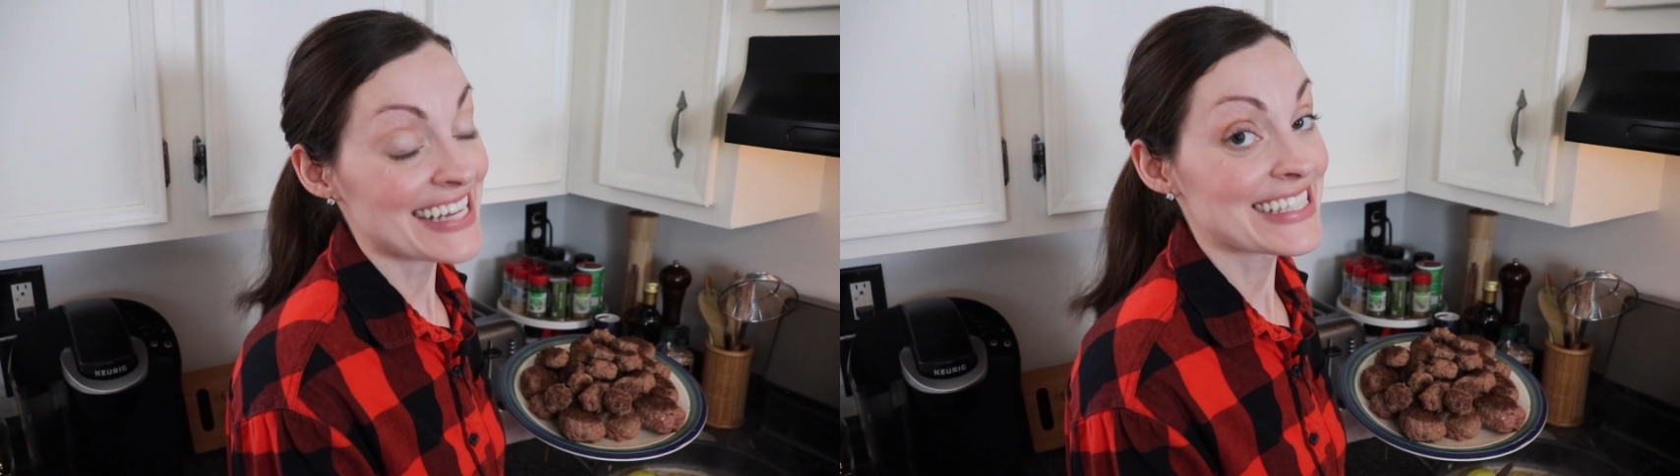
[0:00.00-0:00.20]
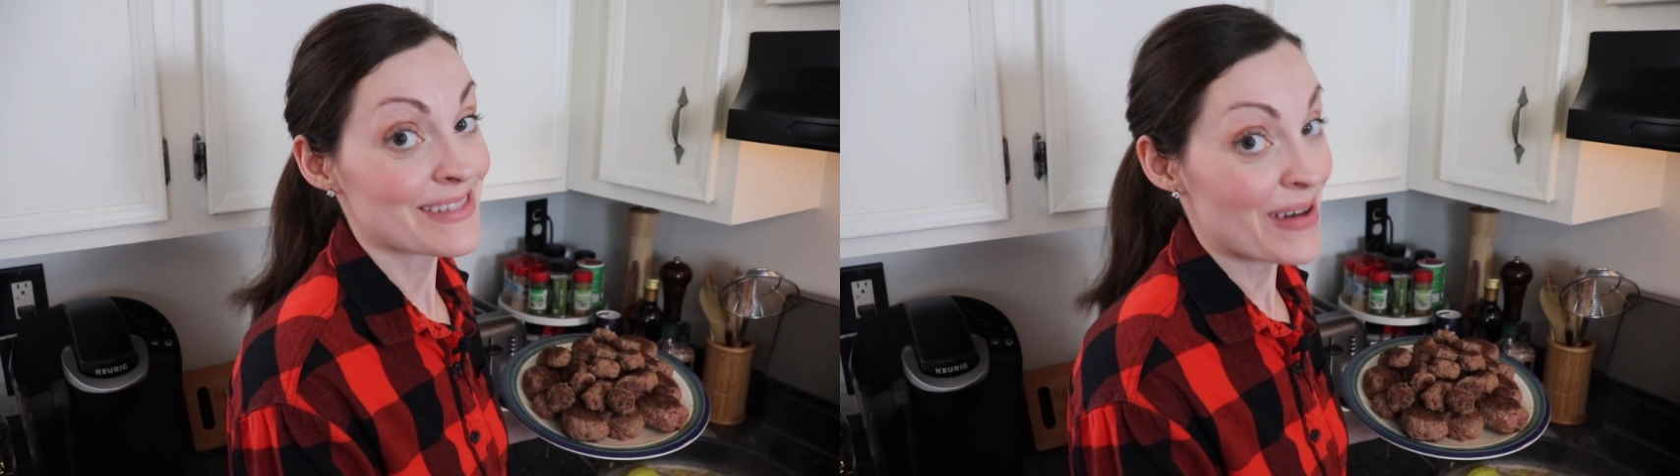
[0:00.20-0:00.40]

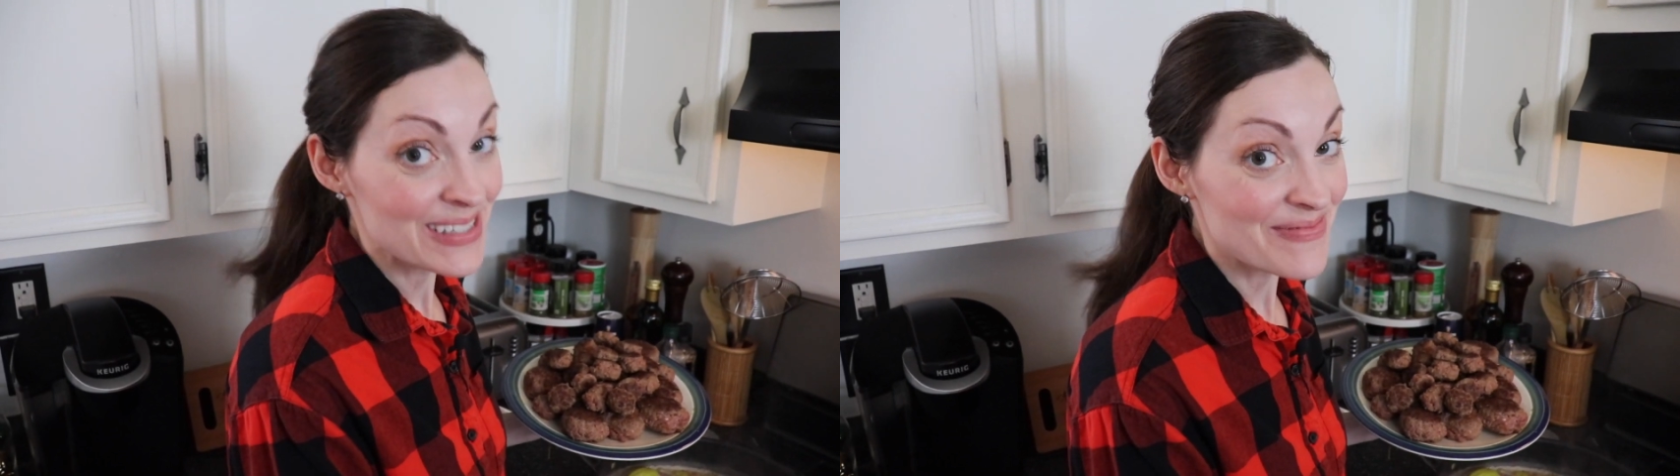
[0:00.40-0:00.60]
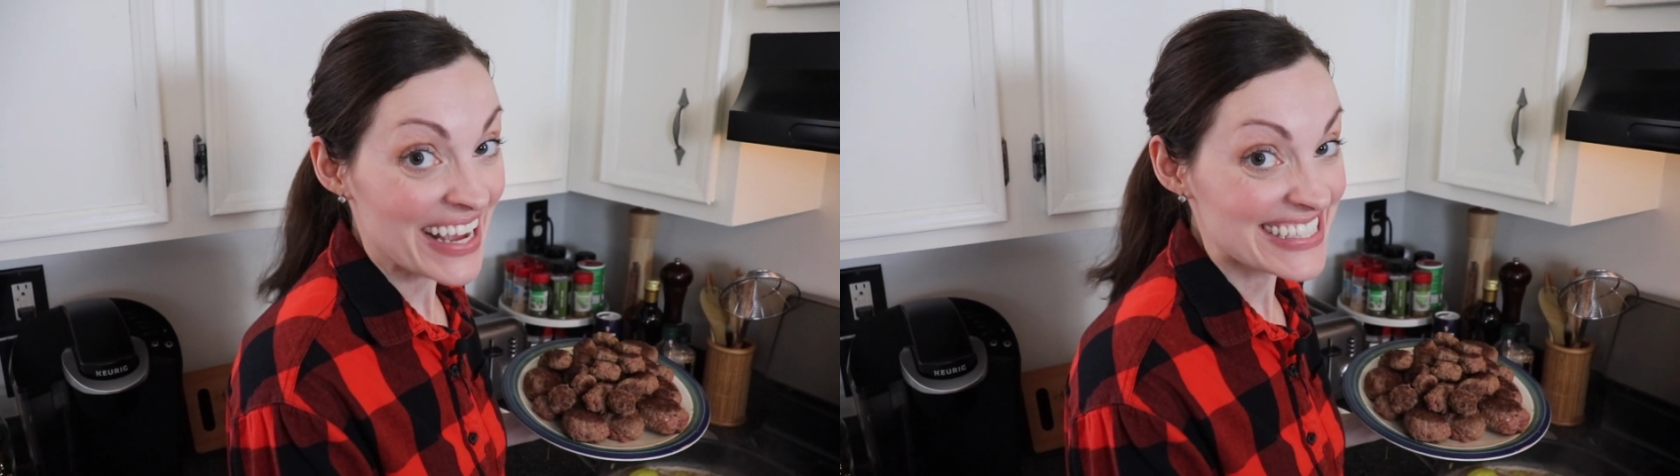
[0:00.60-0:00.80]
it
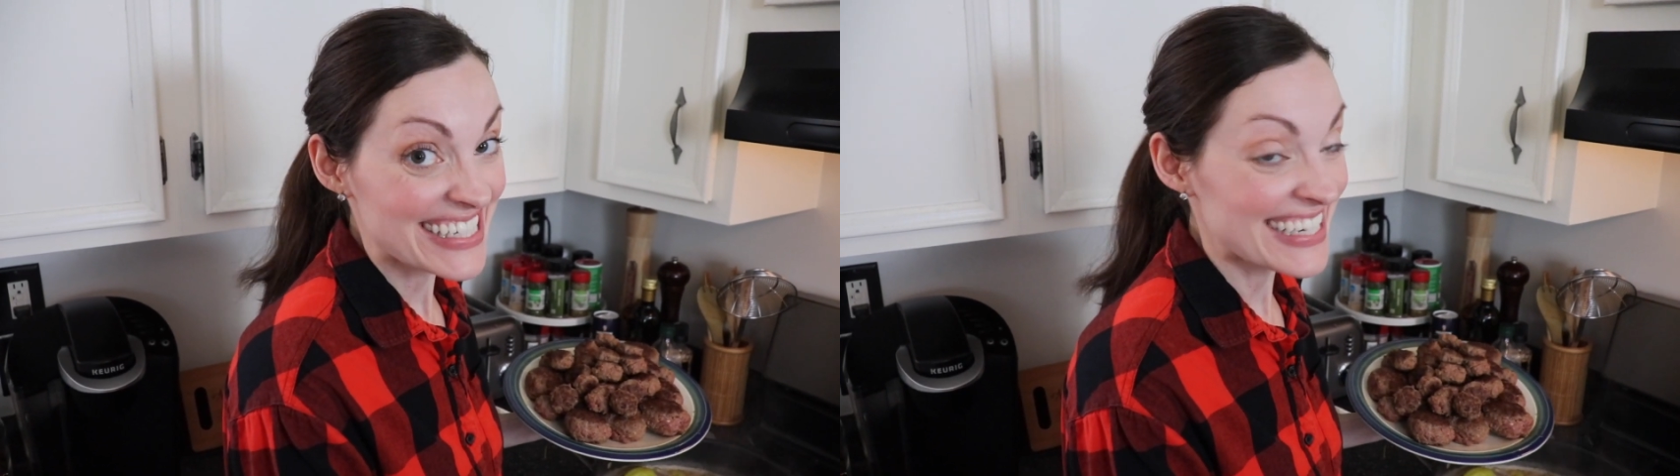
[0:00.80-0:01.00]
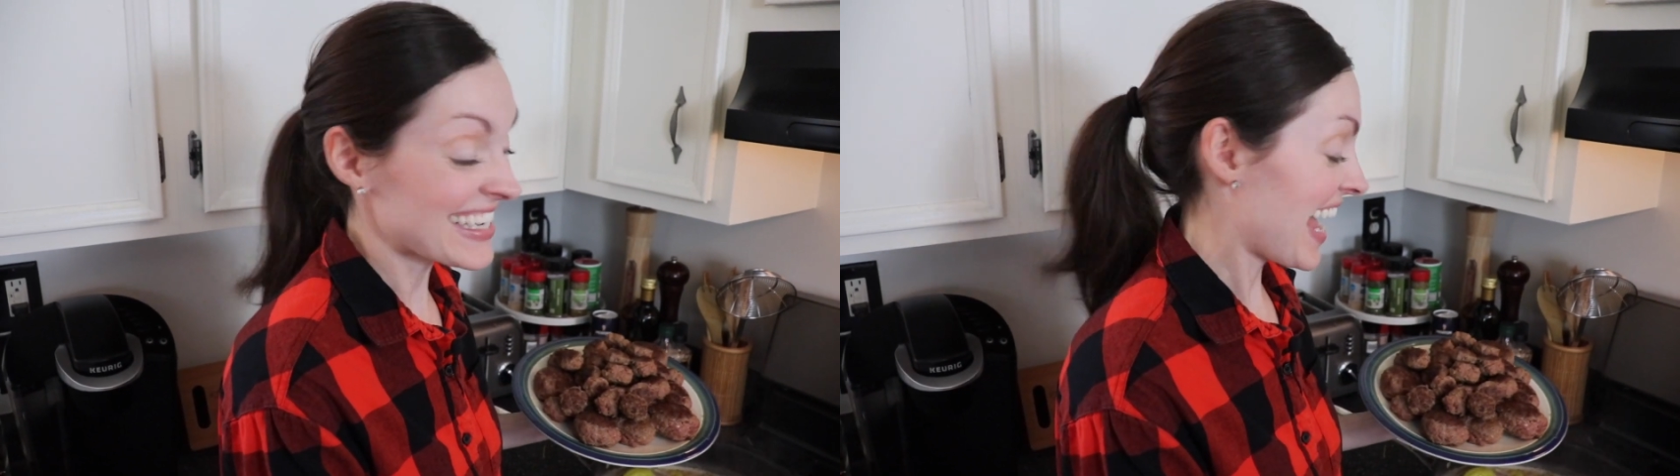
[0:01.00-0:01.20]
smells
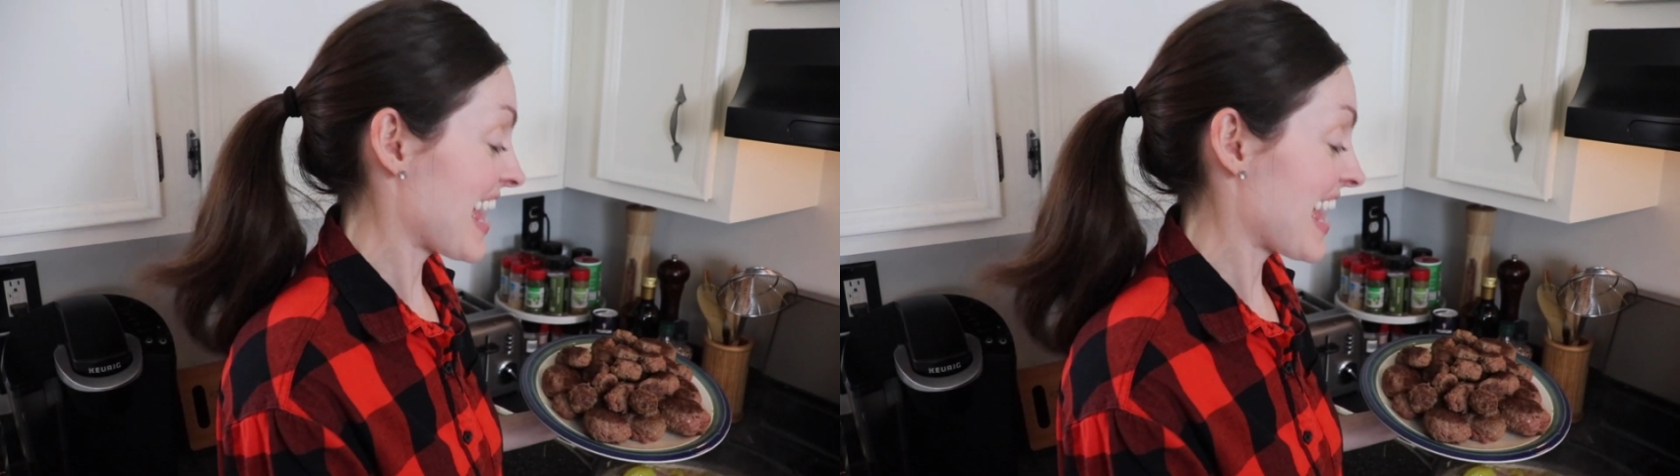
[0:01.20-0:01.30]
amazing,